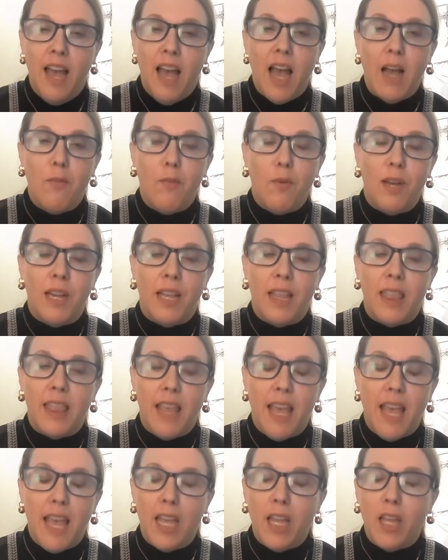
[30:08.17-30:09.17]
I want to
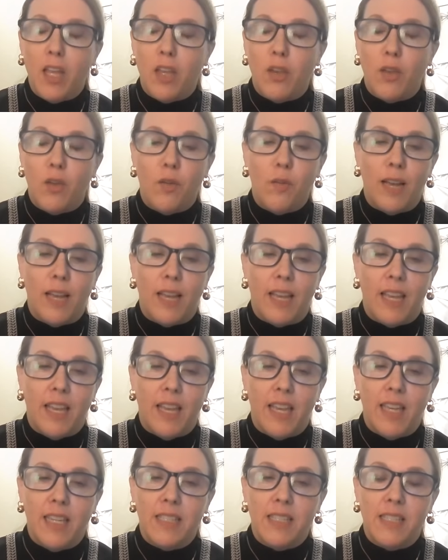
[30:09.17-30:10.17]
thank you
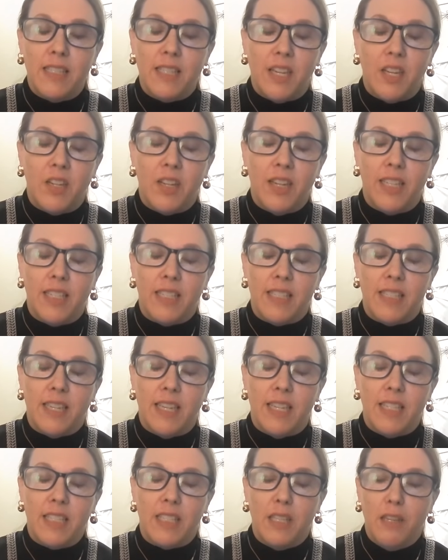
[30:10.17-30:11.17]
again, Sarah and
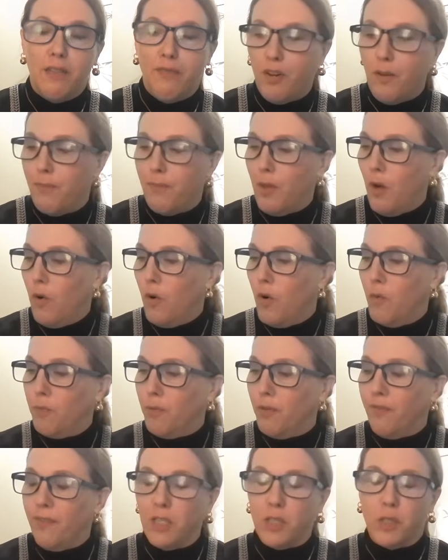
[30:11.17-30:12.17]
Stacee from the whole
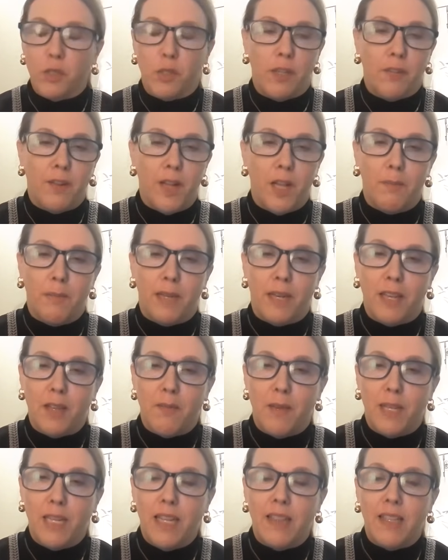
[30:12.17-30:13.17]
Professional Development
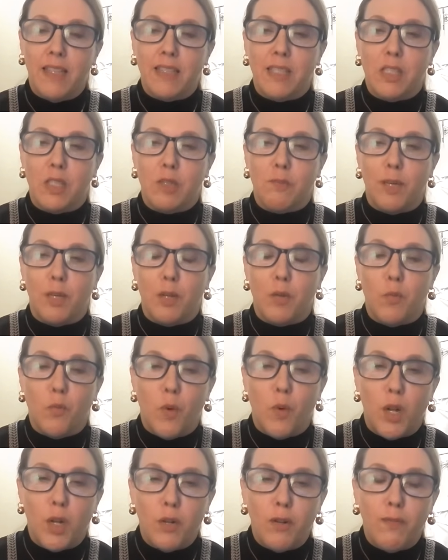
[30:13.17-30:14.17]
Committee. This has been
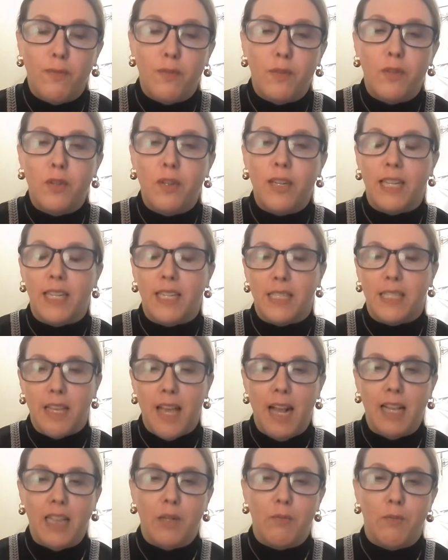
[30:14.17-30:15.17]
wonderful and
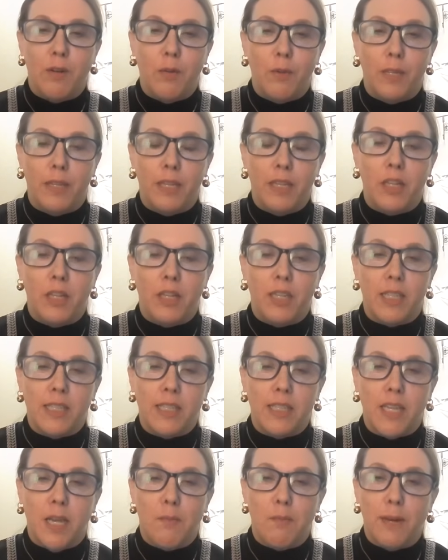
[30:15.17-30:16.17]
exactly what we needed on a
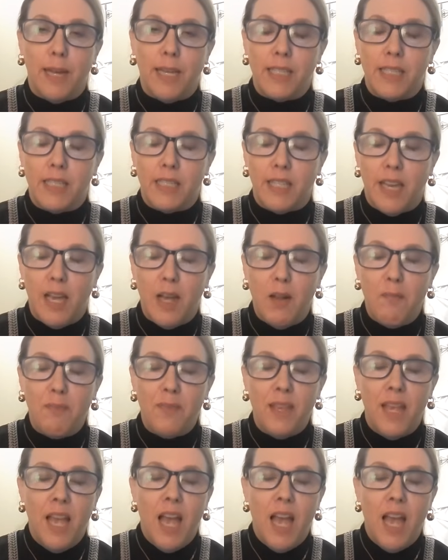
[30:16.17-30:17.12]
step-by-step.